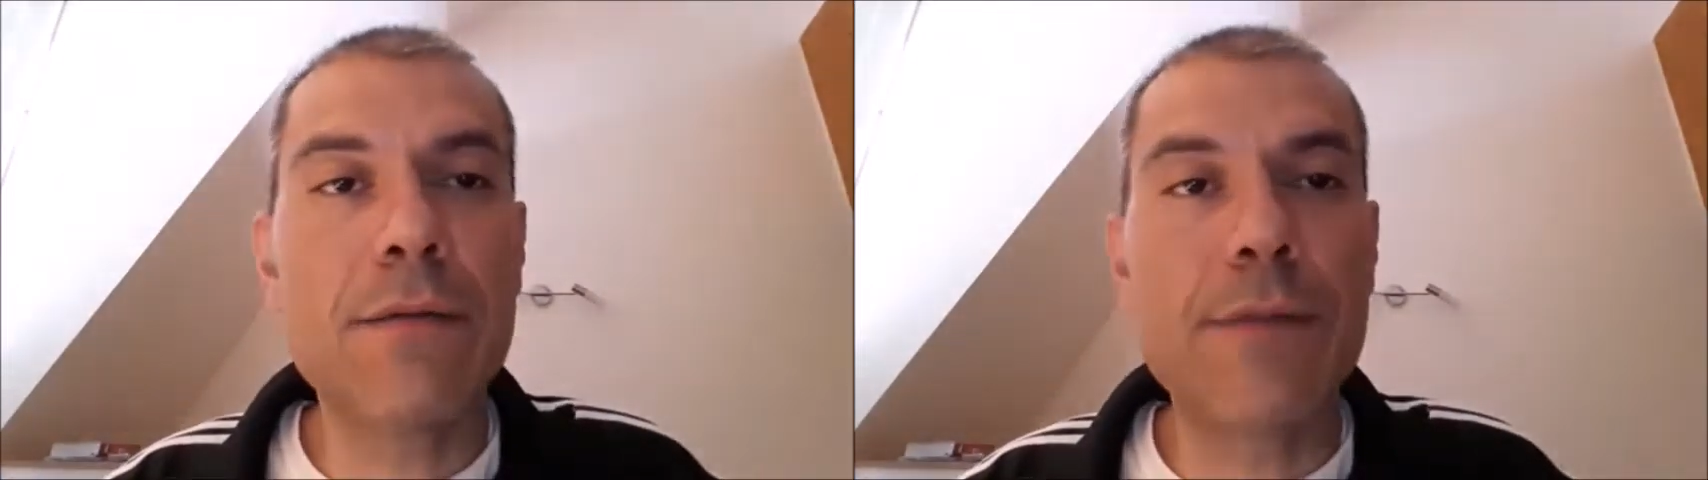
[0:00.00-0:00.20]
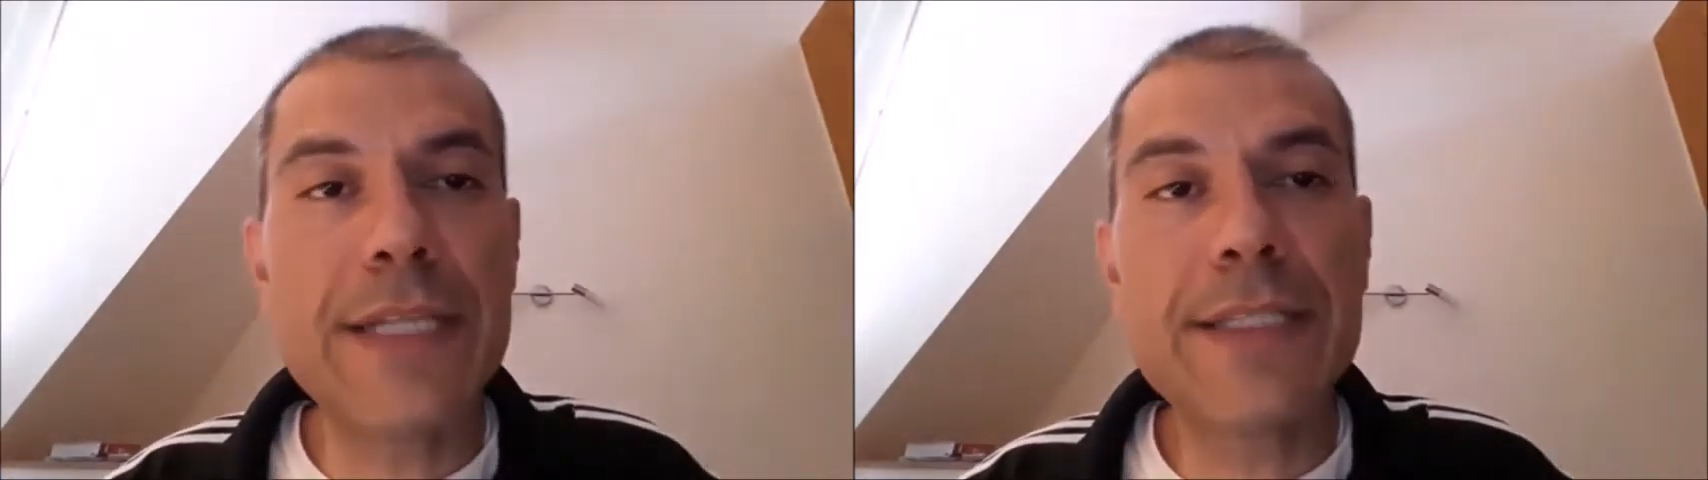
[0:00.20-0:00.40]

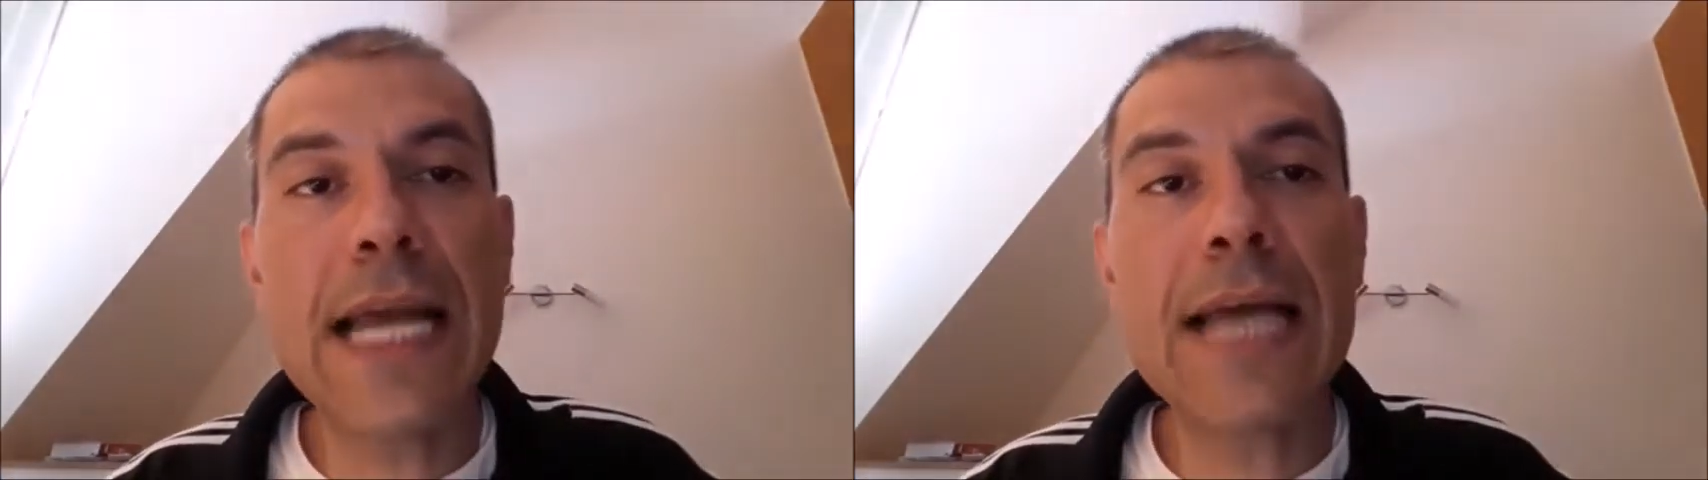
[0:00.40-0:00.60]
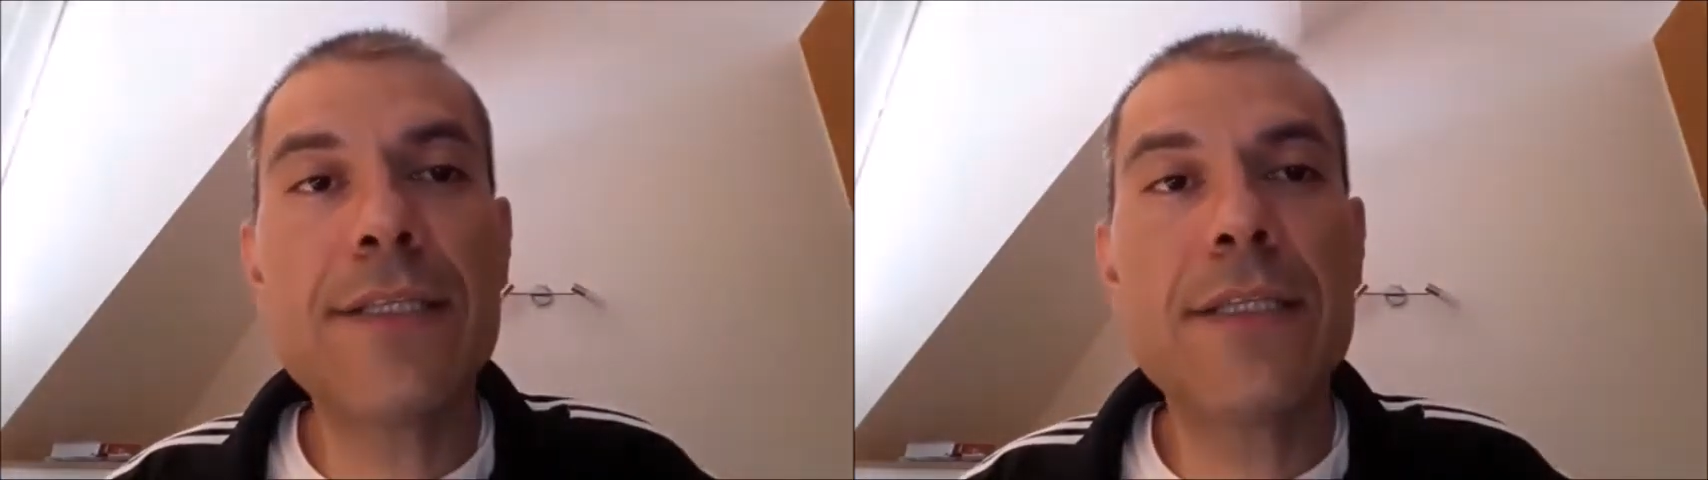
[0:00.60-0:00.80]

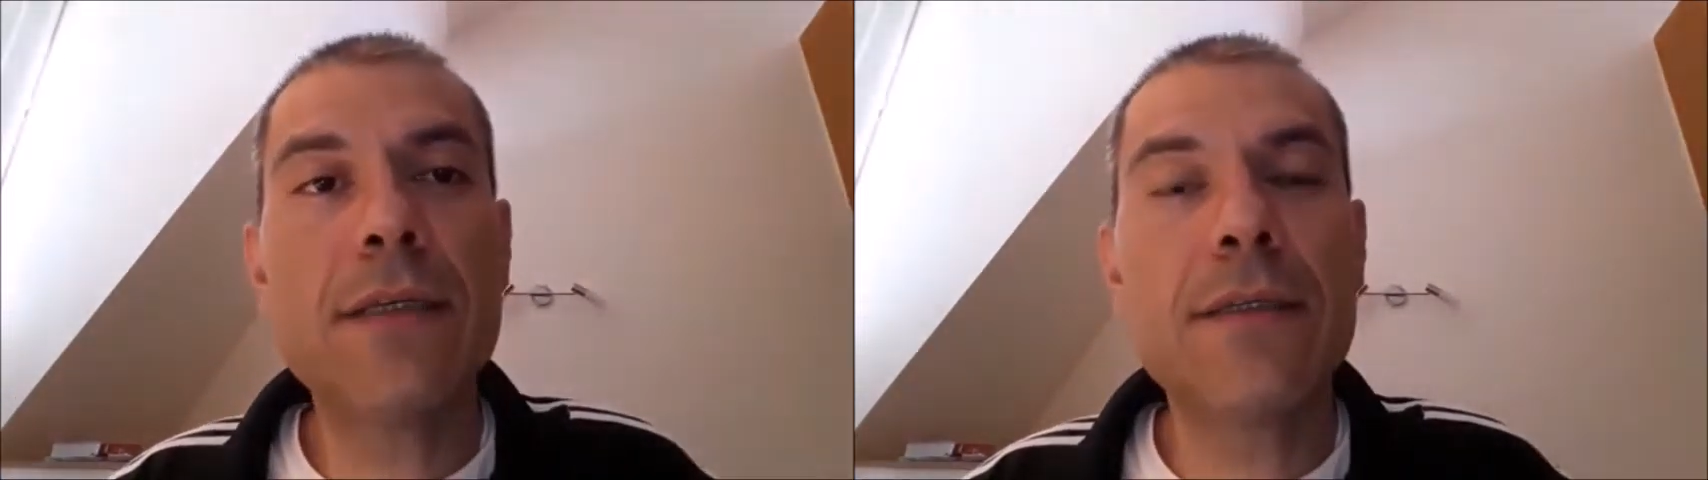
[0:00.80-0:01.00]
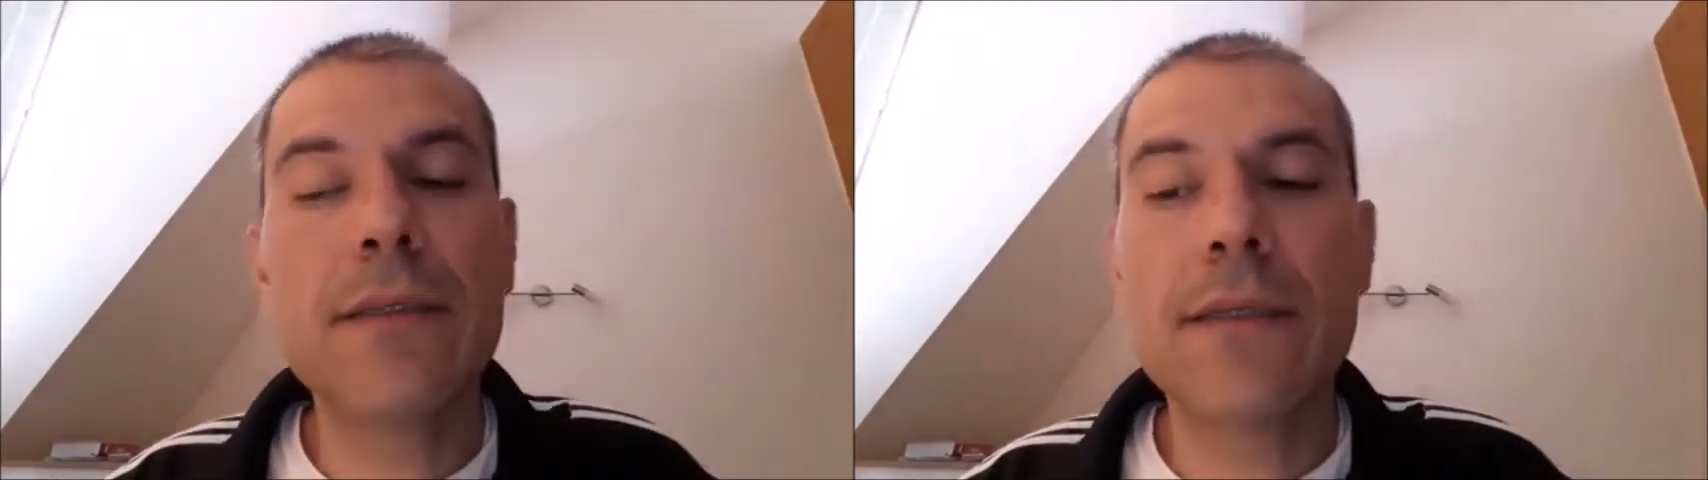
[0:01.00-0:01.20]
ResNet,